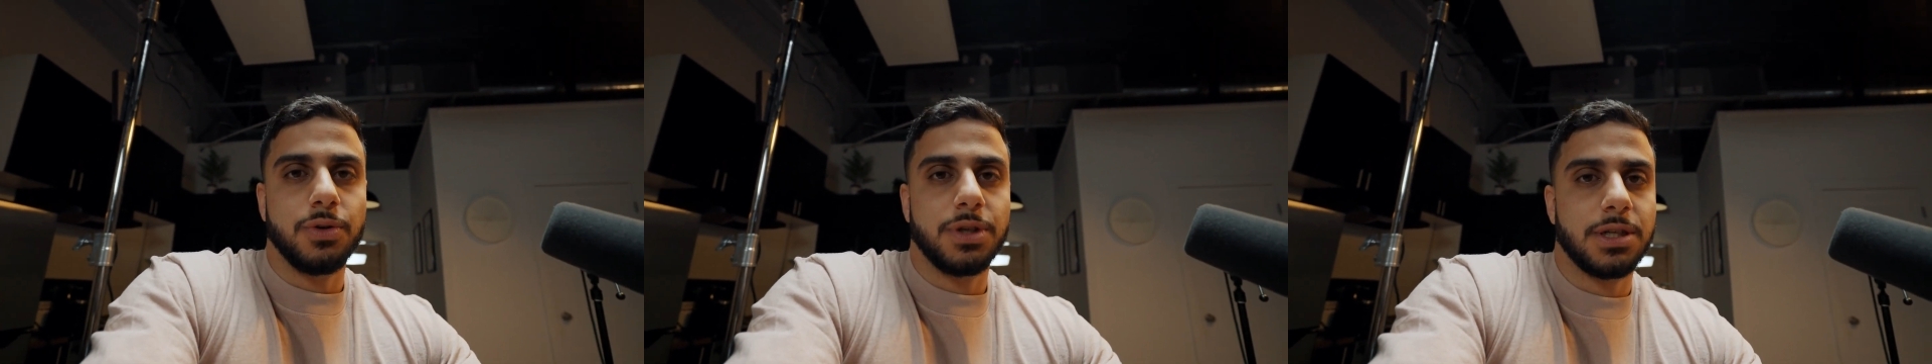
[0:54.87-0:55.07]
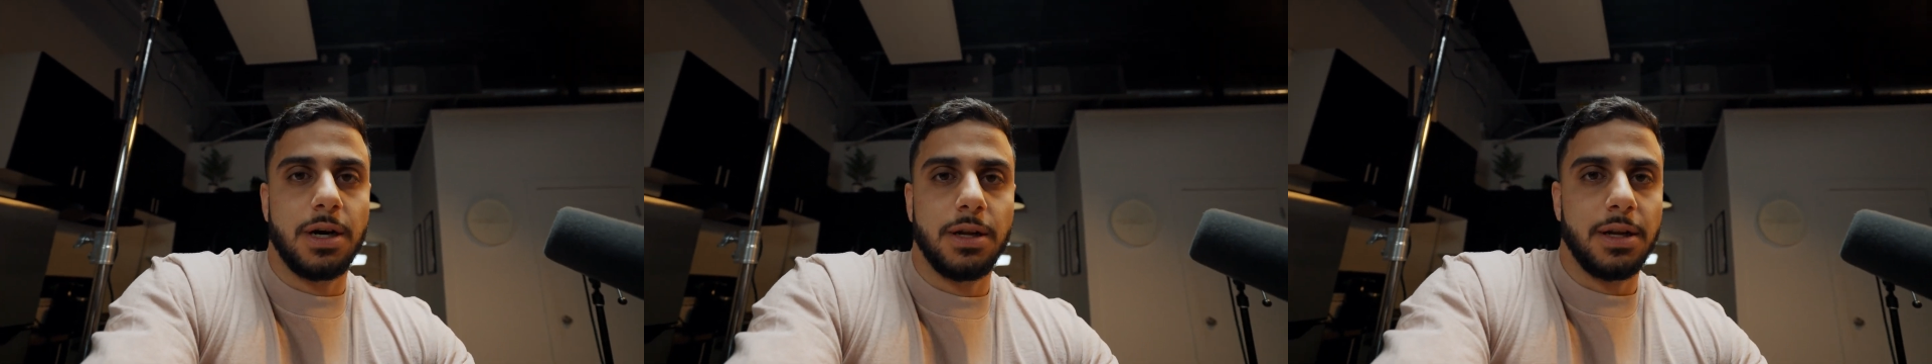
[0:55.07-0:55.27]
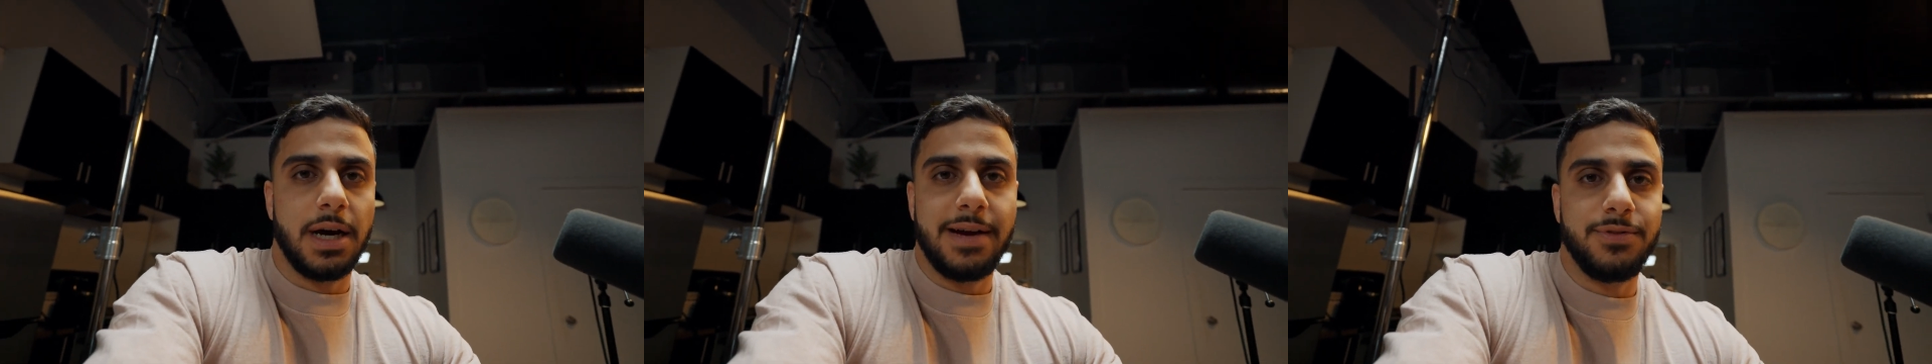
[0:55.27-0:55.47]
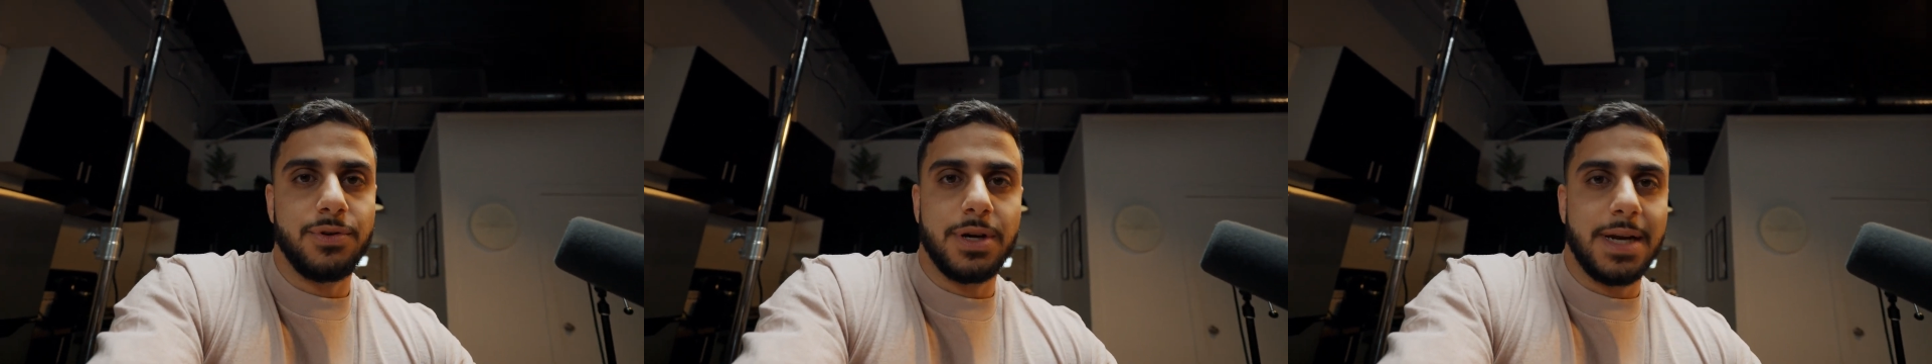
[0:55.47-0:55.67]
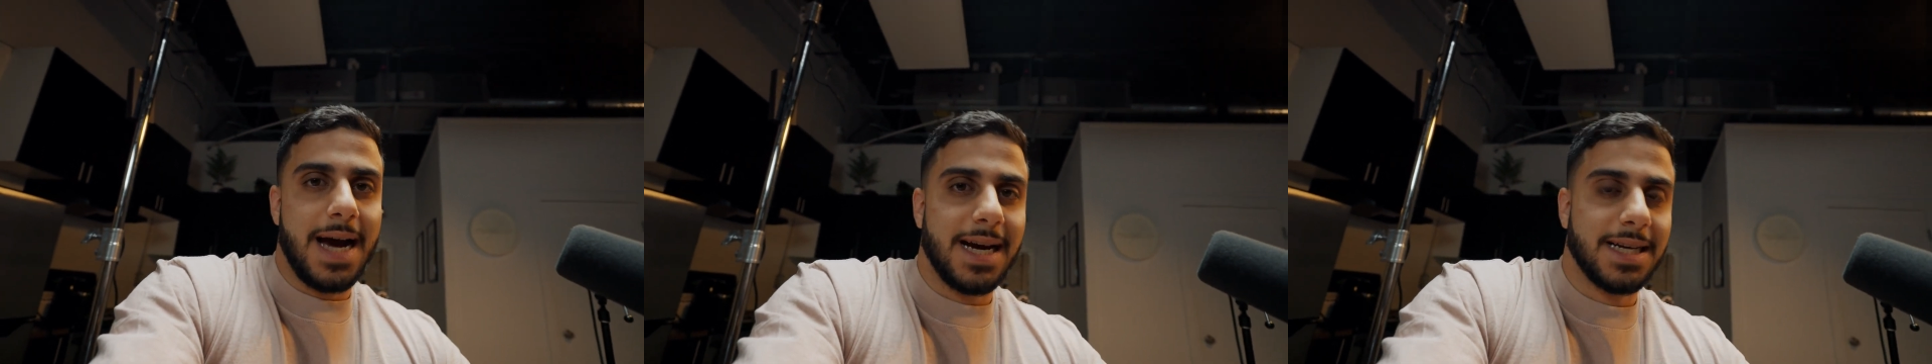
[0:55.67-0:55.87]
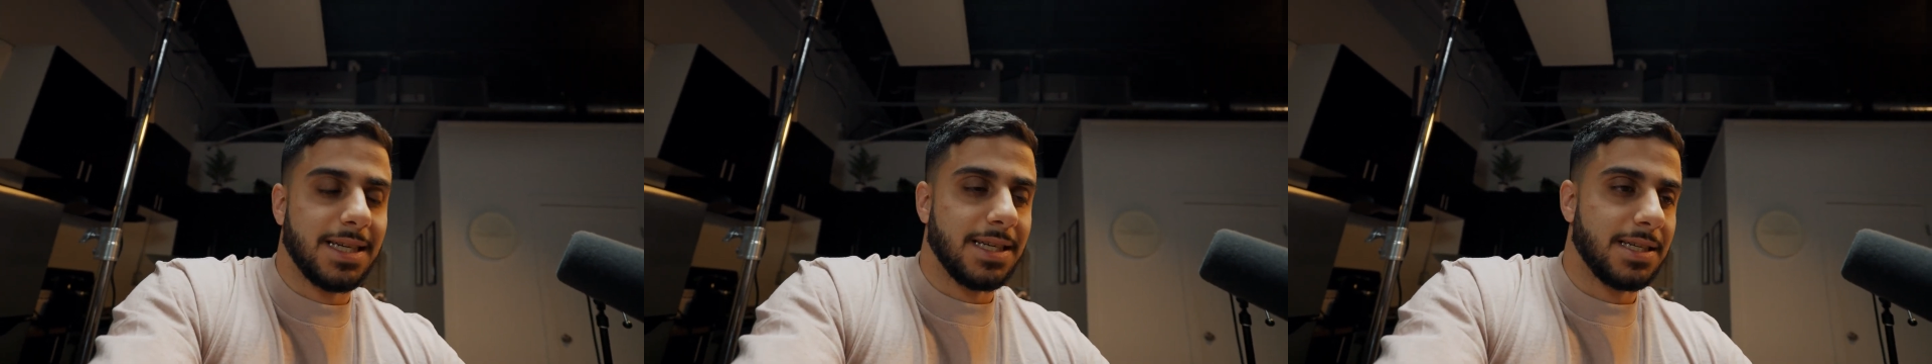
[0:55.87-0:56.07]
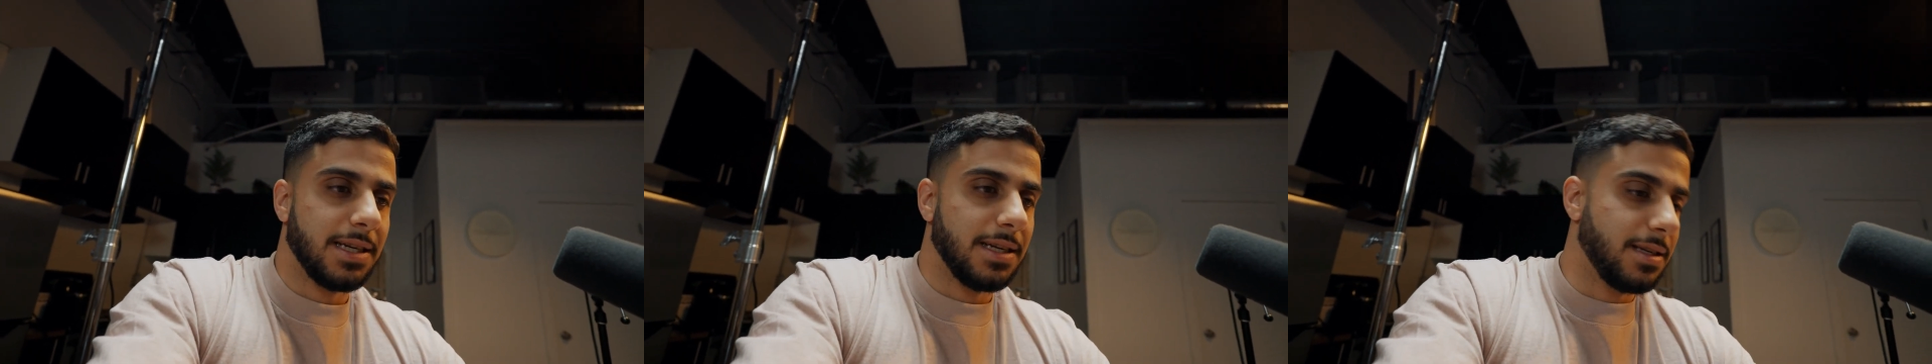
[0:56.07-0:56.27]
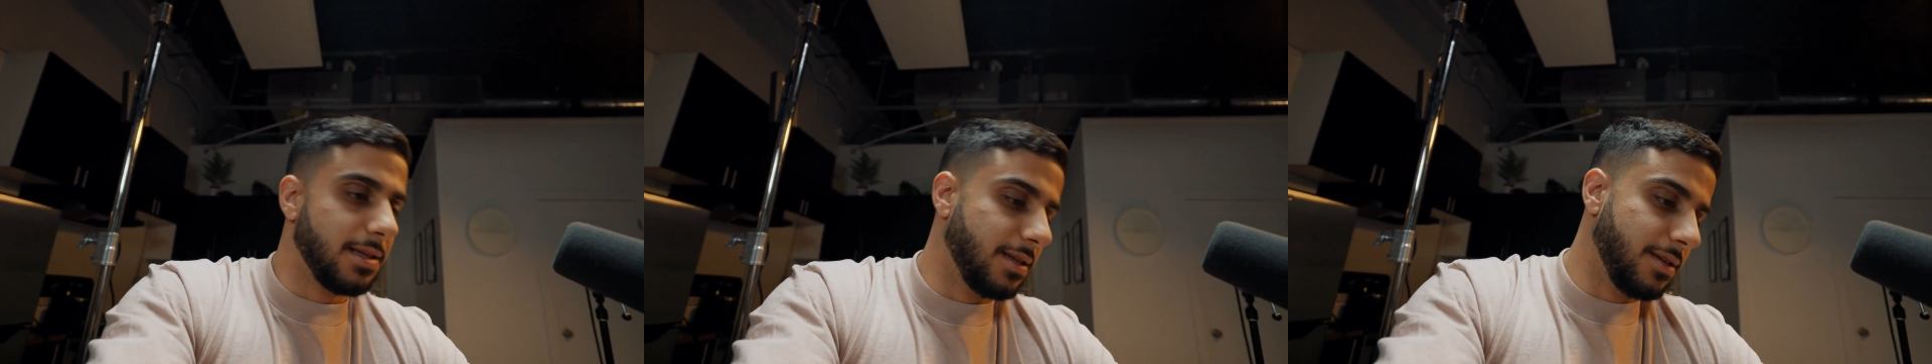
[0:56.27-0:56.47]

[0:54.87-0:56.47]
It's not live. You can access it